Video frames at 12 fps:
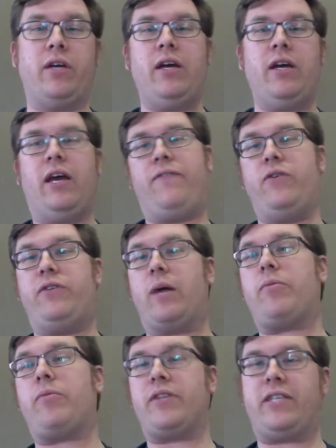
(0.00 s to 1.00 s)
If you
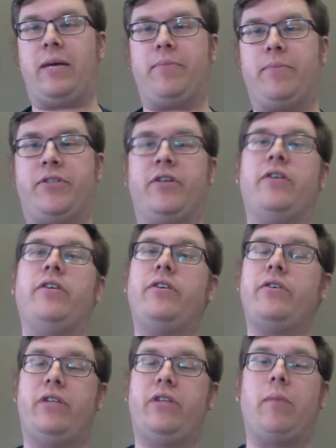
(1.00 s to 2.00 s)
double the temperature,
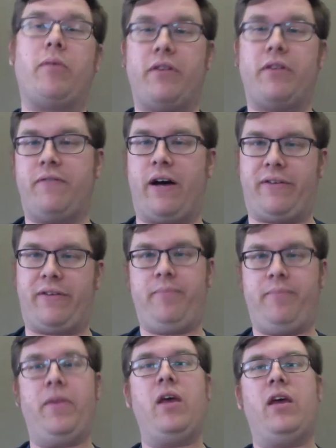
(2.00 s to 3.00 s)
you'll double the volume.
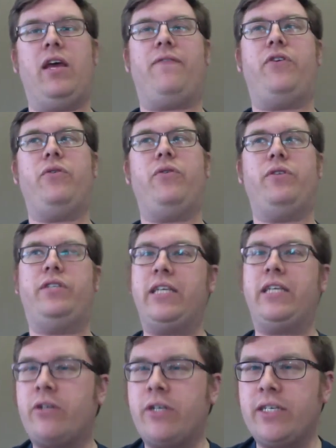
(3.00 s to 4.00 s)
If you
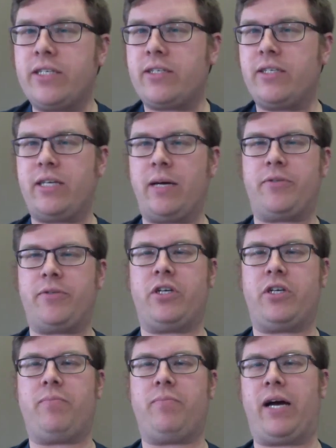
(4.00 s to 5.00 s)
decrease the
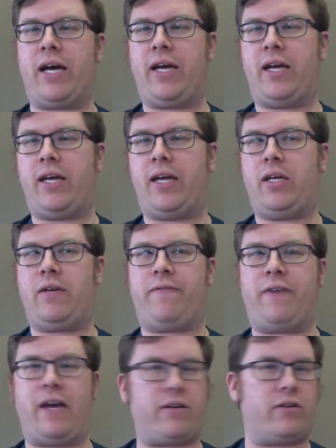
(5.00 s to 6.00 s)
temperature by a
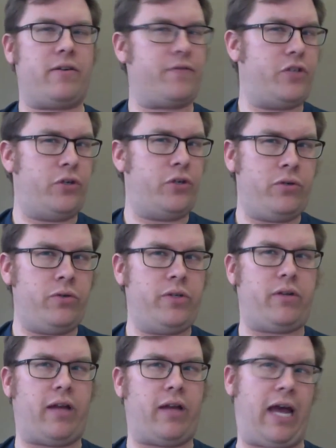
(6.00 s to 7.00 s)
factor of 2,
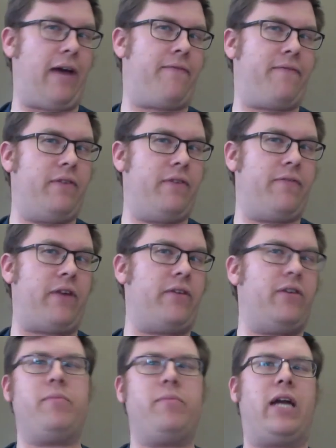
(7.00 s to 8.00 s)
you'll half the
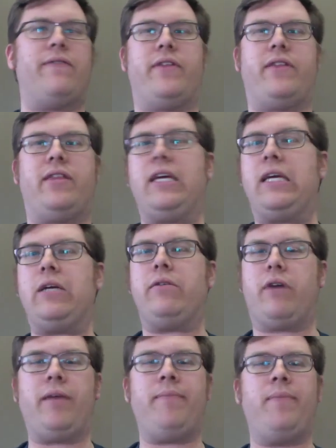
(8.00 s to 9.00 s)
volume, kind of a thing, right?